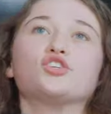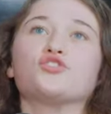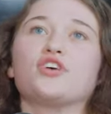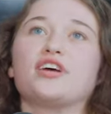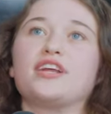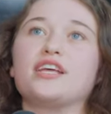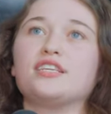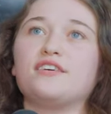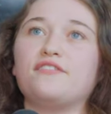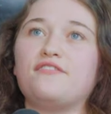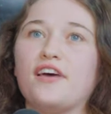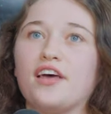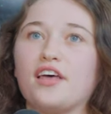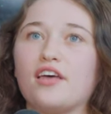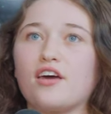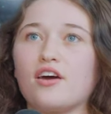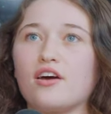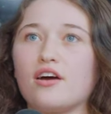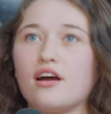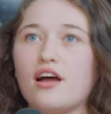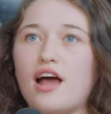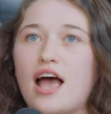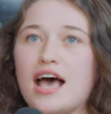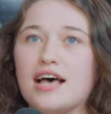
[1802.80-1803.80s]
training to
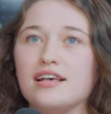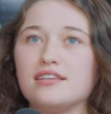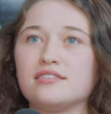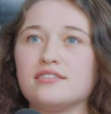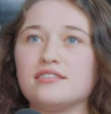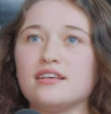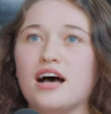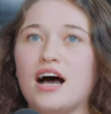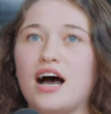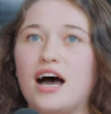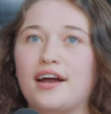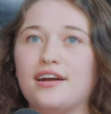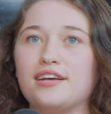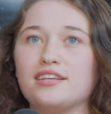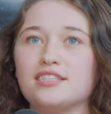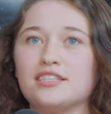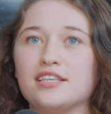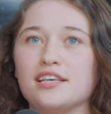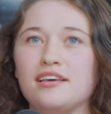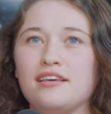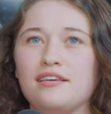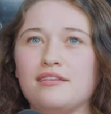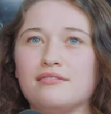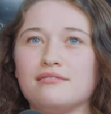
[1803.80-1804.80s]
failure has
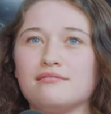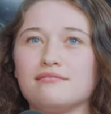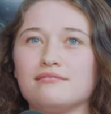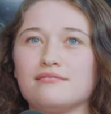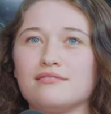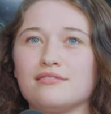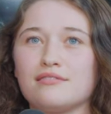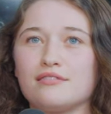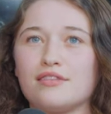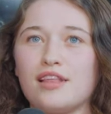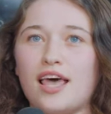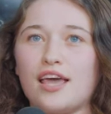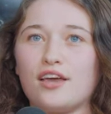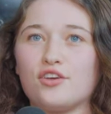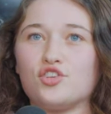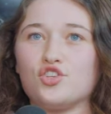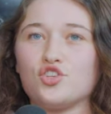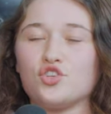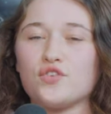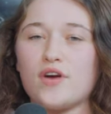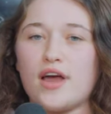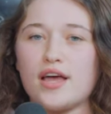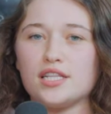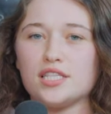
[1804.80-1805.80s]
honestly like
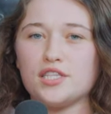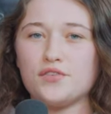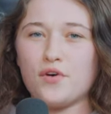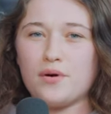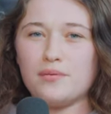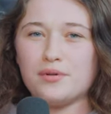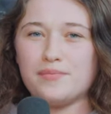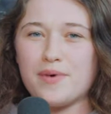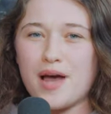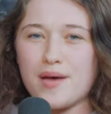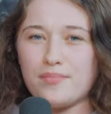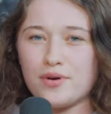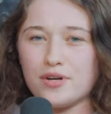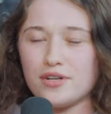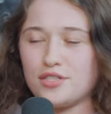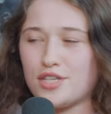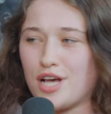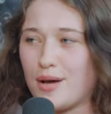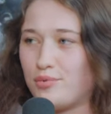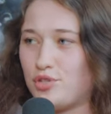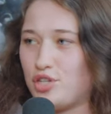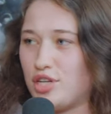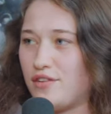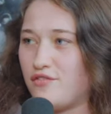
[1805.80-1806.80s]
transformed my
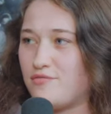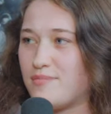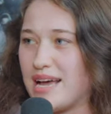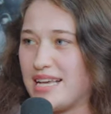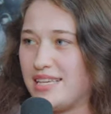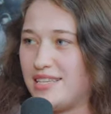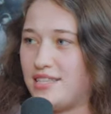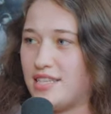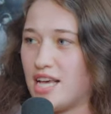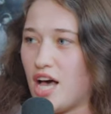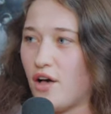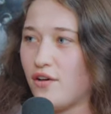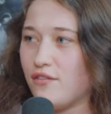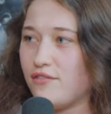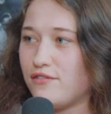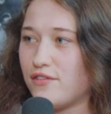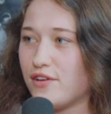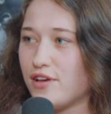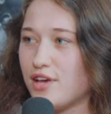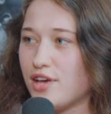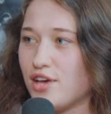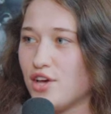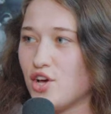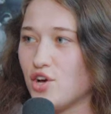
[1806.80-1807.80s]
perception of myself,
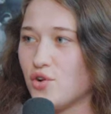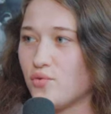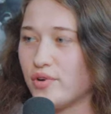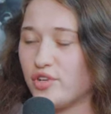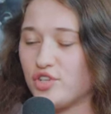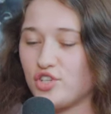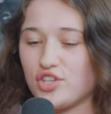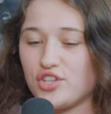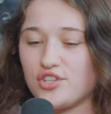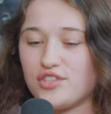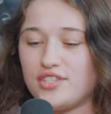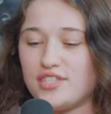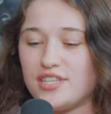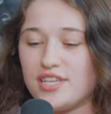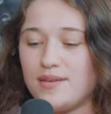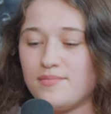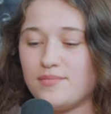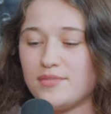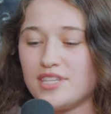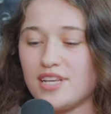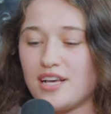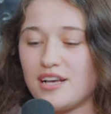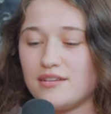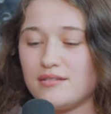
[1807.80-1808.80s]
which
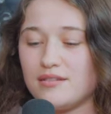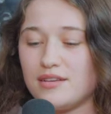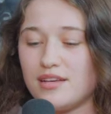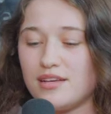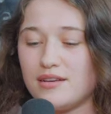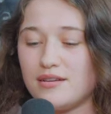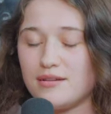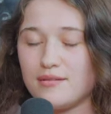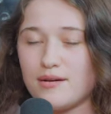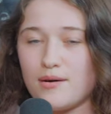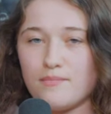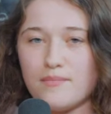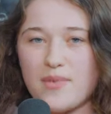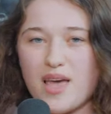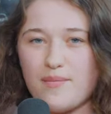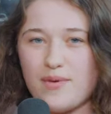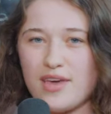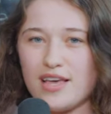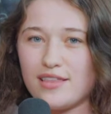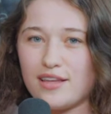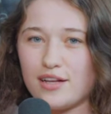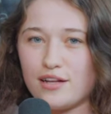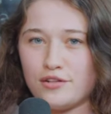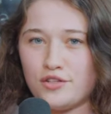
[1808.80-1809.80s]
seems
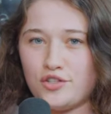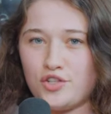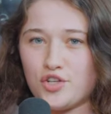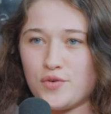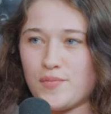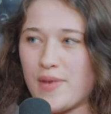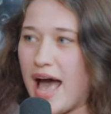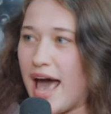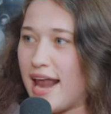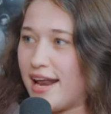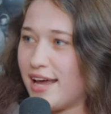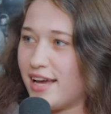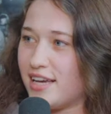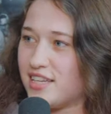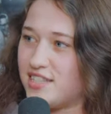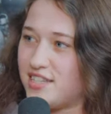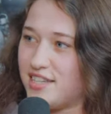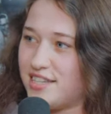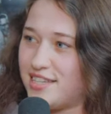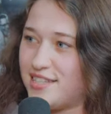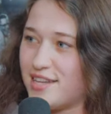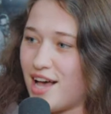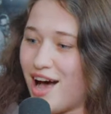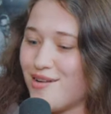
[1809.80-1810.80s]
maybe a little dramatic
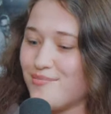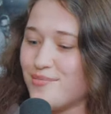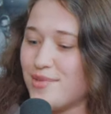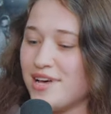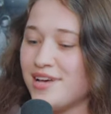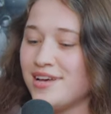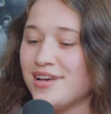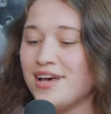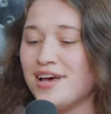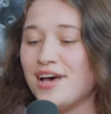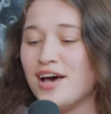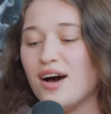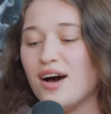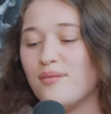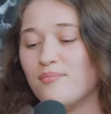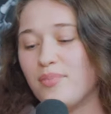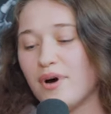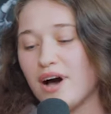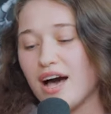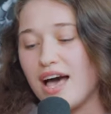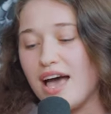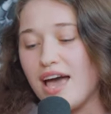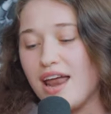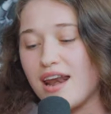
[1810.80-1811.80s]
to some,
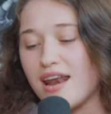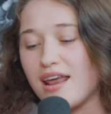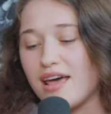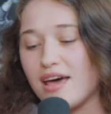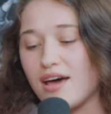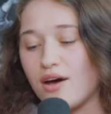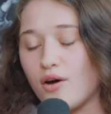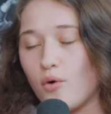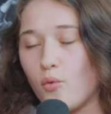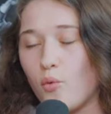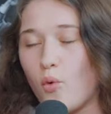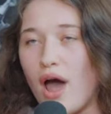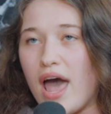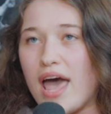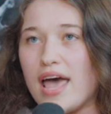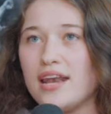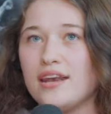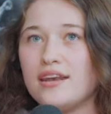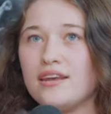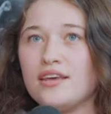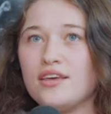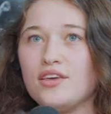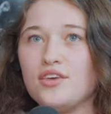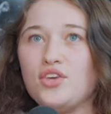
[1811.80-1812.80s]
but
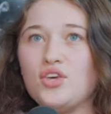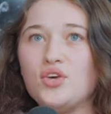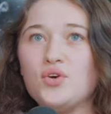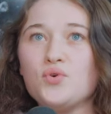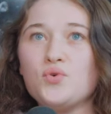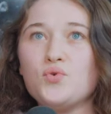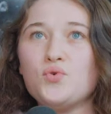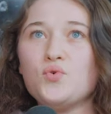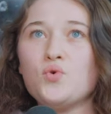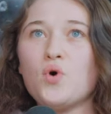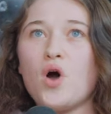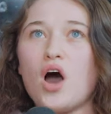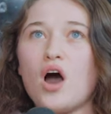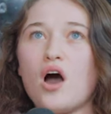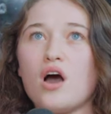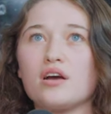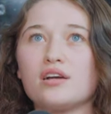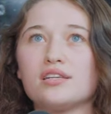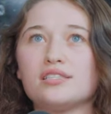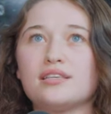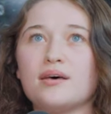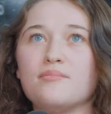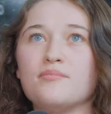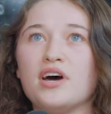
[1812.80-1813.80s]
when you
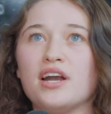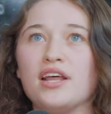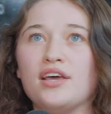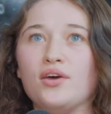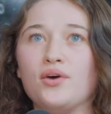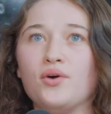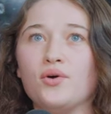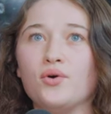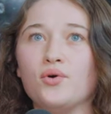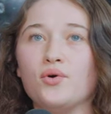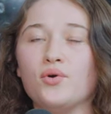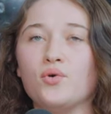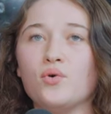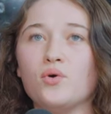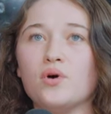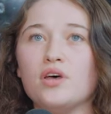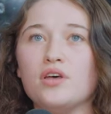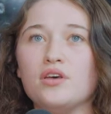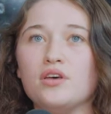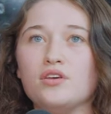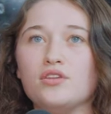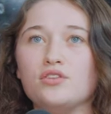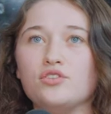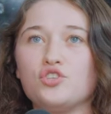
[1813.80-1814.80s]
are somebody who
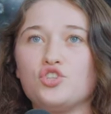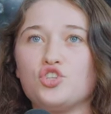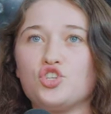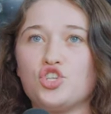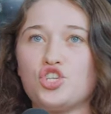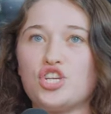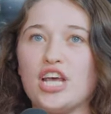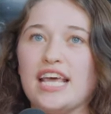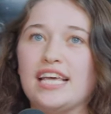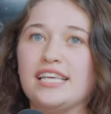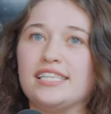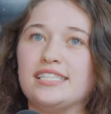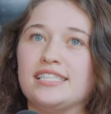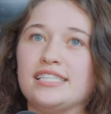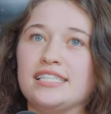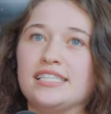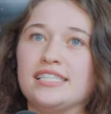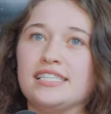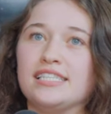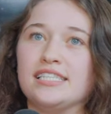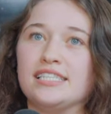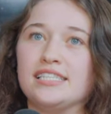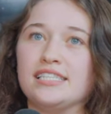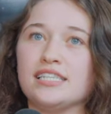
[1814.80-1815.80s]

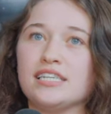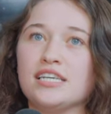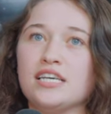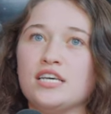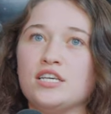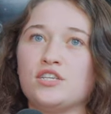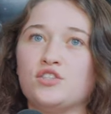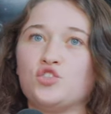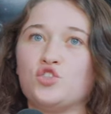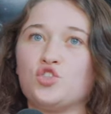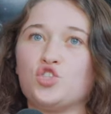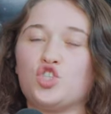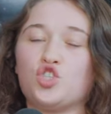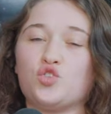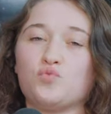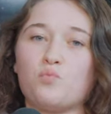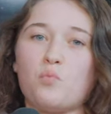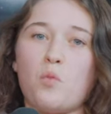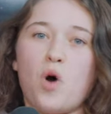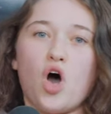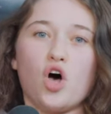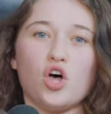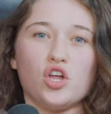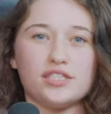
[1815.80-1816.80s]
chases
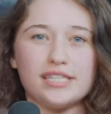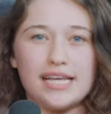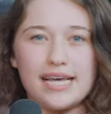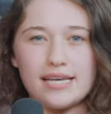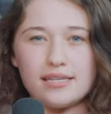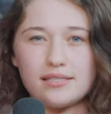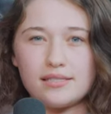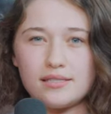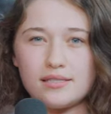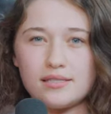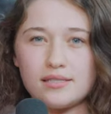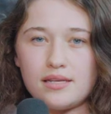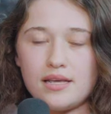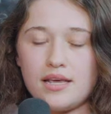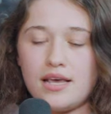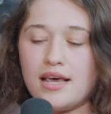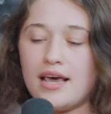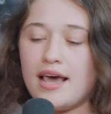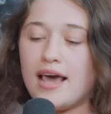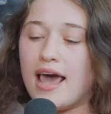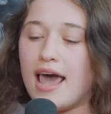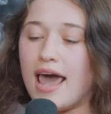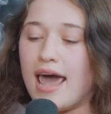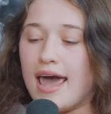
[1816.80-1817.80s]
smallness
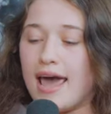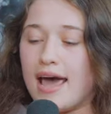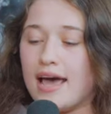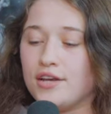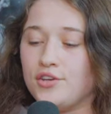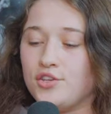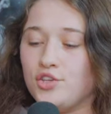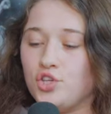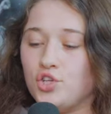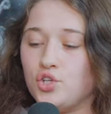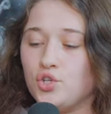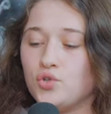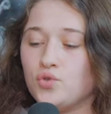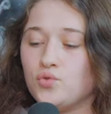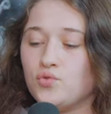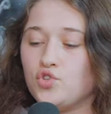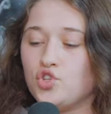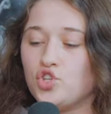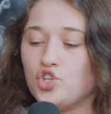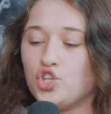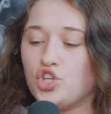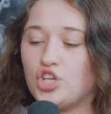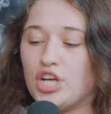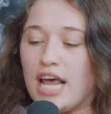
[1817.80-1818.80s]
and you
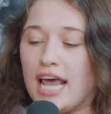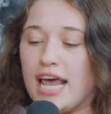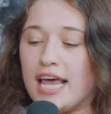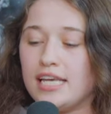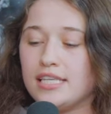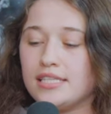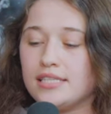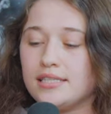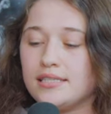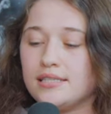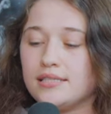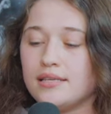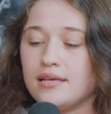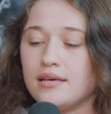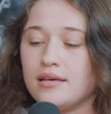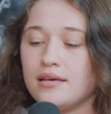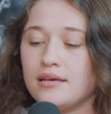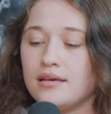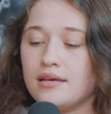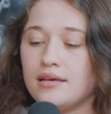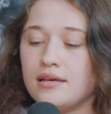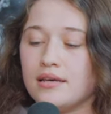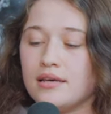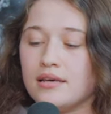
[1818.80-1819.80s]
chase
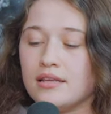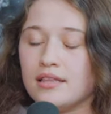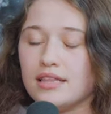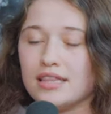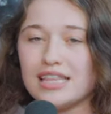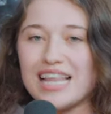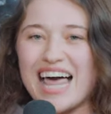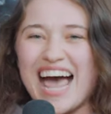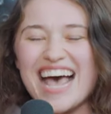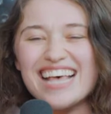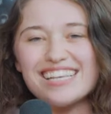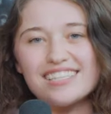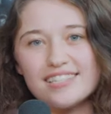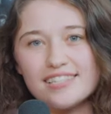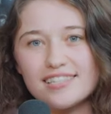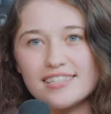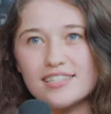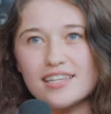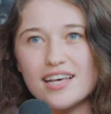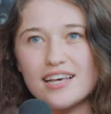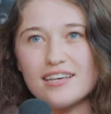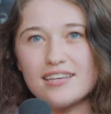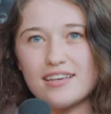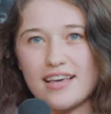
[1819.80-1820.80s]

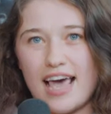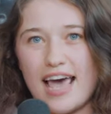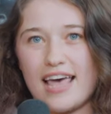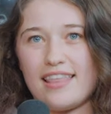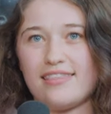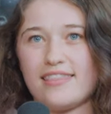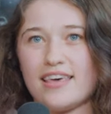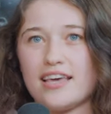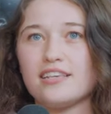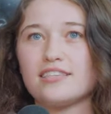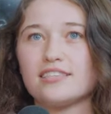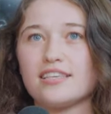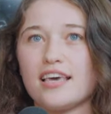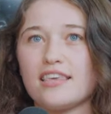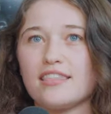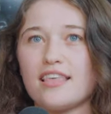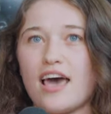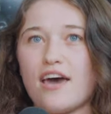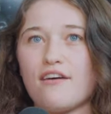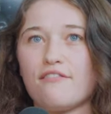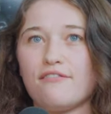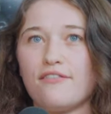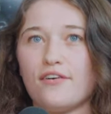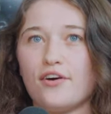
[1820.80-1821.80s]
less and things like
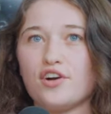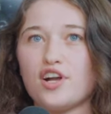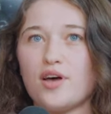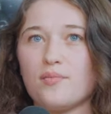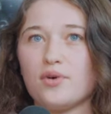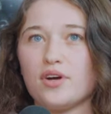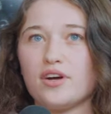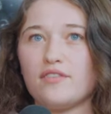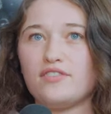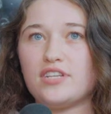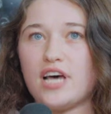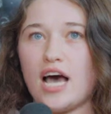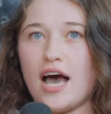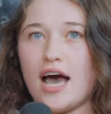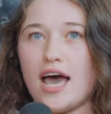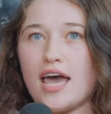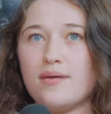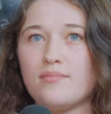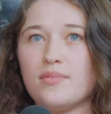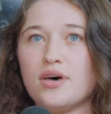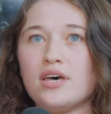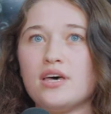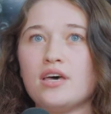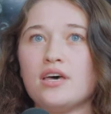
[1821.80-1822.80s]
that for a number of
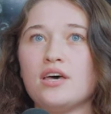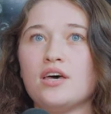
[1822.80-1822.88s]
time,